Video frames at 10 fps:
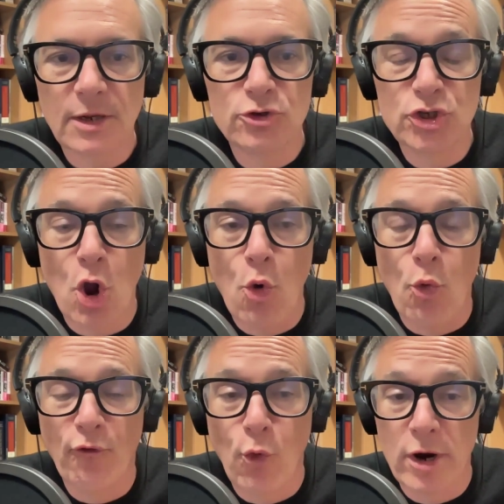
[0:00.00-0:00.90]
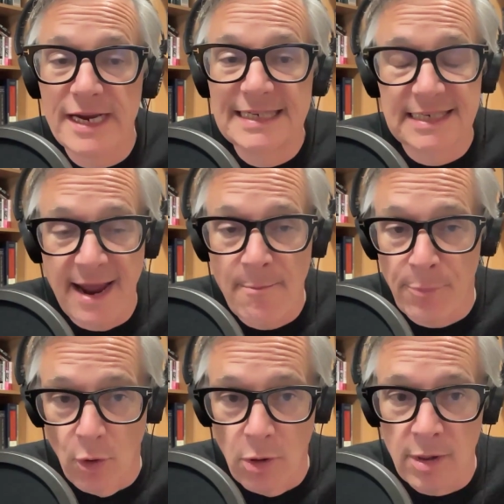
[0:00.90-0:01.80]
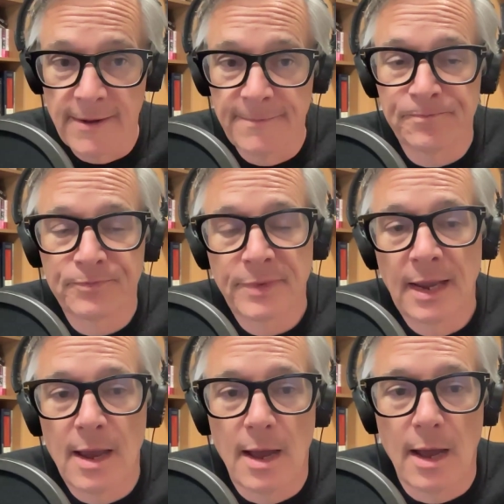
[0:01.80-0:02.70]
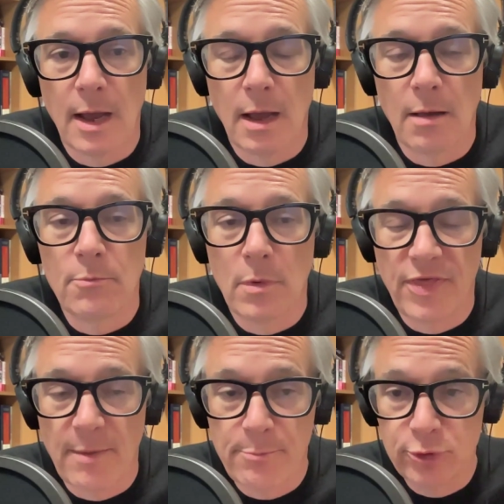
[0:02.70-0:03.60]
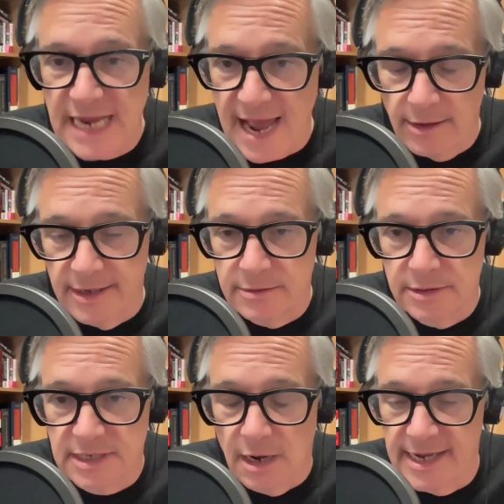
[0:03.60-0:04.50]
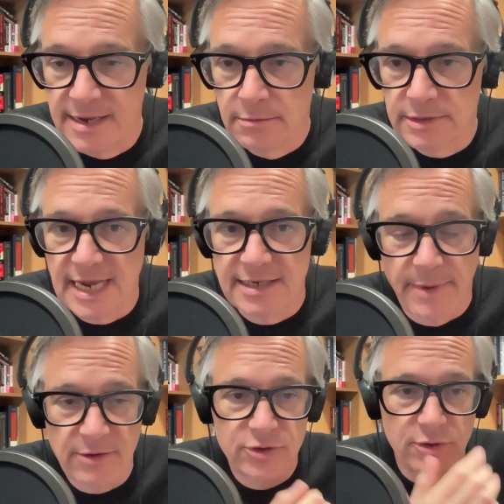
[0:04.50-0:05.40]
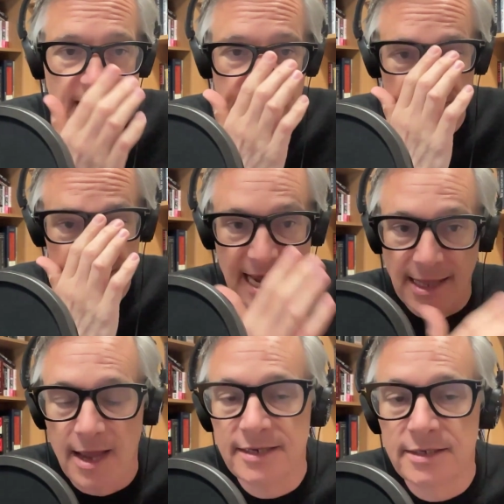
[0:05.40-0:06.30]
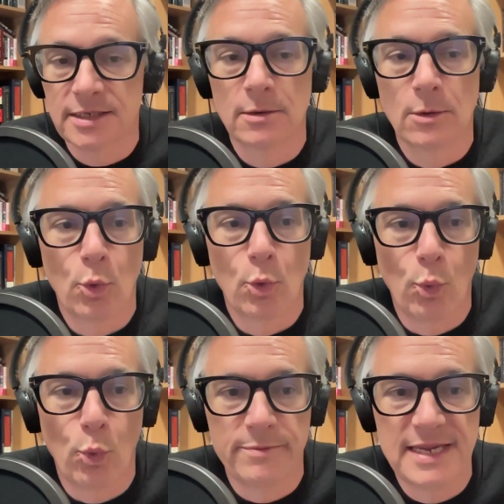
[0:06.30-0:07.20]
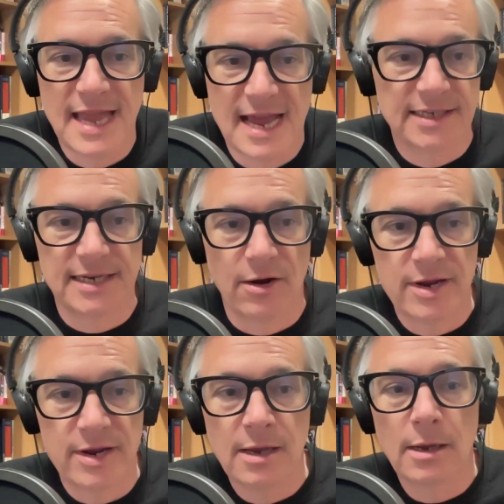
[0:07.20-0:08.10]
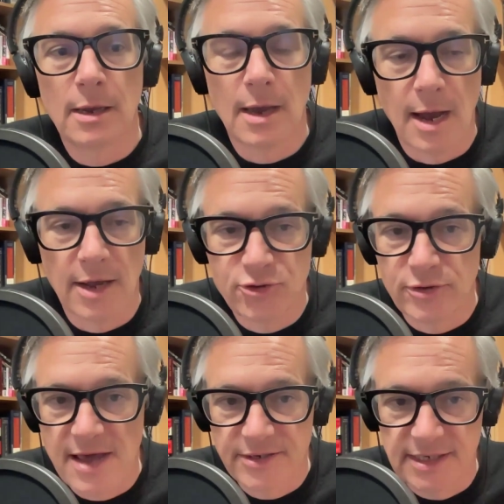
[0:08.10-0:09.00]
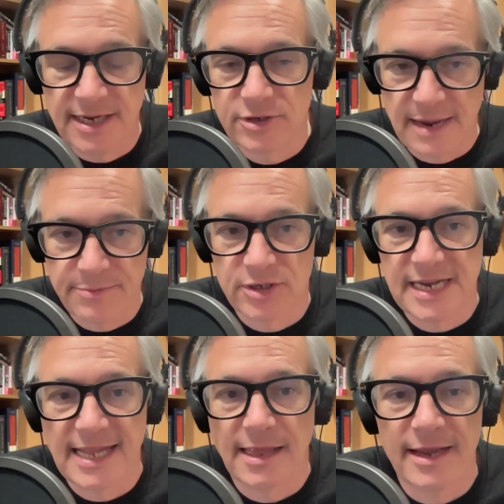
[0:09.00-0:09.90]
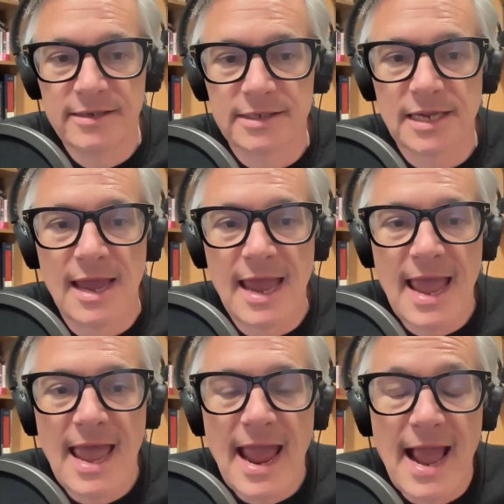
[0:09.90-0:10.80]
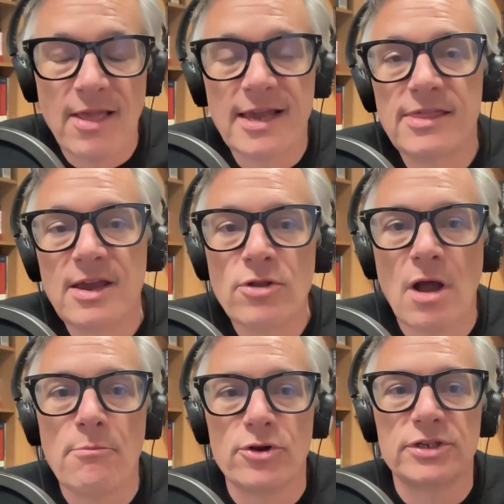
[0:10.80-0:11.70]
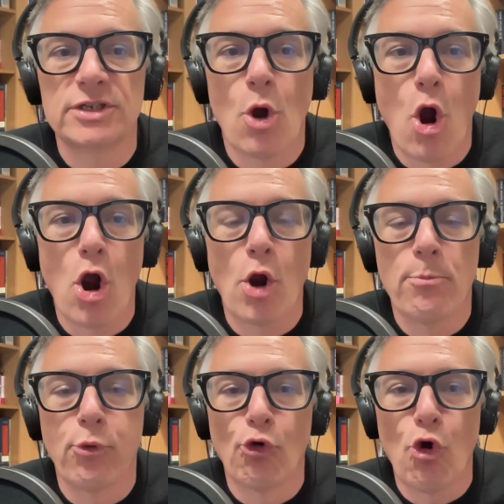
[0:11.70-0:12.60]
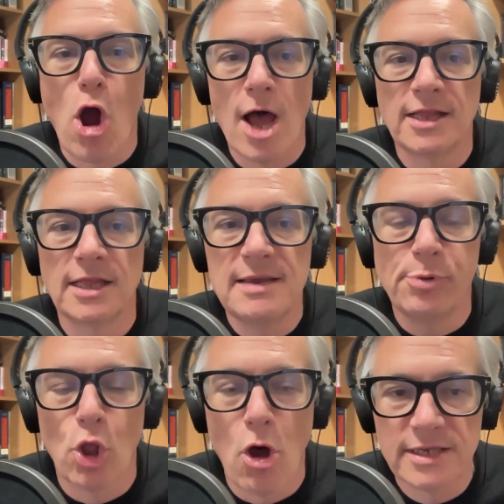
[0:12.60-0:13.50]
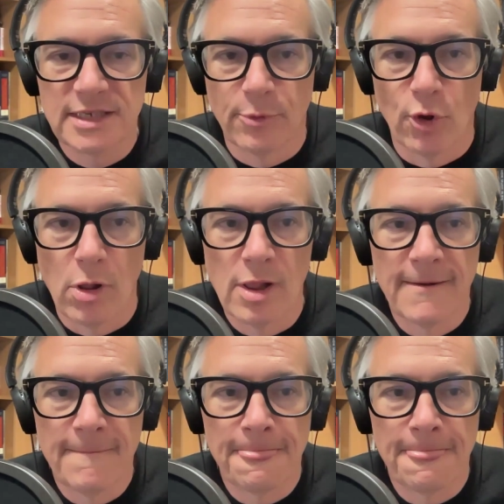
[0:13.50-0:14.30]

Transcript: So, for example, the Booz Allen study says about 2,000 satellites would be necessary, 2,000 interceptor satellites. And like their numbers are broadly plausible